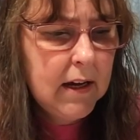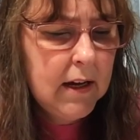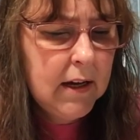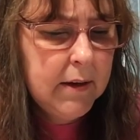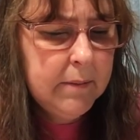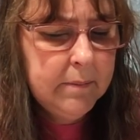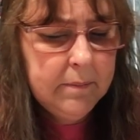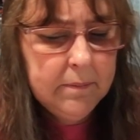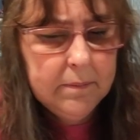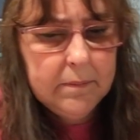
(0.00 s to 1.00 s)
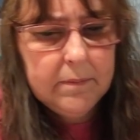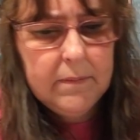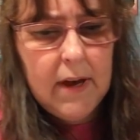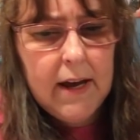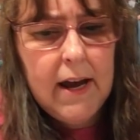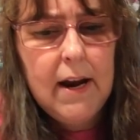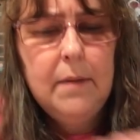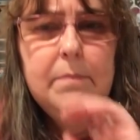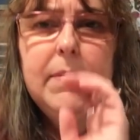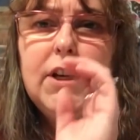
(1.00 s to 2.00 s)
Um, I got
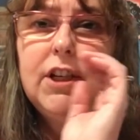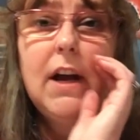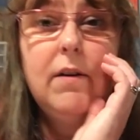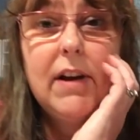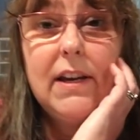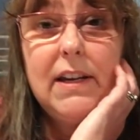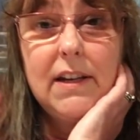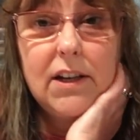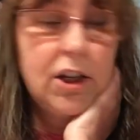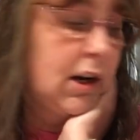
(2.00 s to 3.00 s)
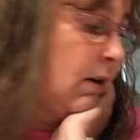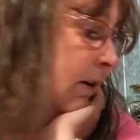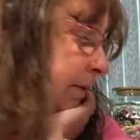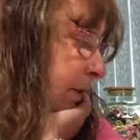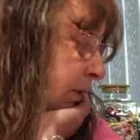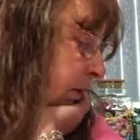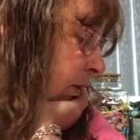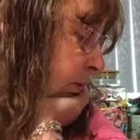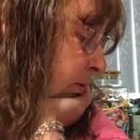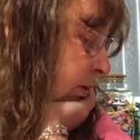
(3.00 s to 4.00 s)
up, I showered, I needed a shower, I felt
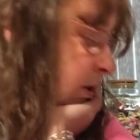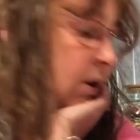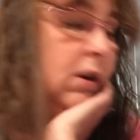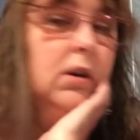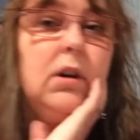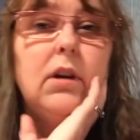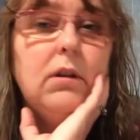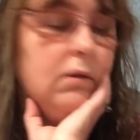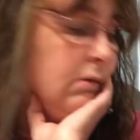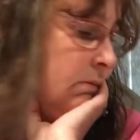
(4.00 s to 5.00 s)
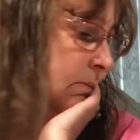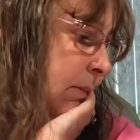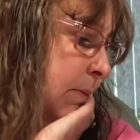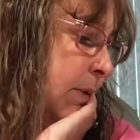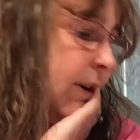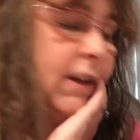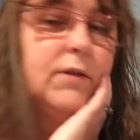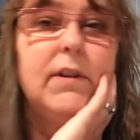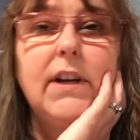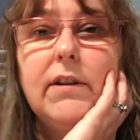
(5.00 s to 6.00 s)
gross my
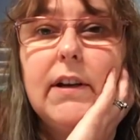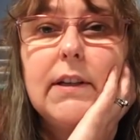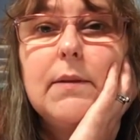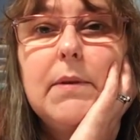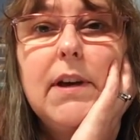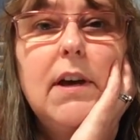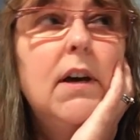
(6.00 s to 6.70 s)
puffy's right here next to me.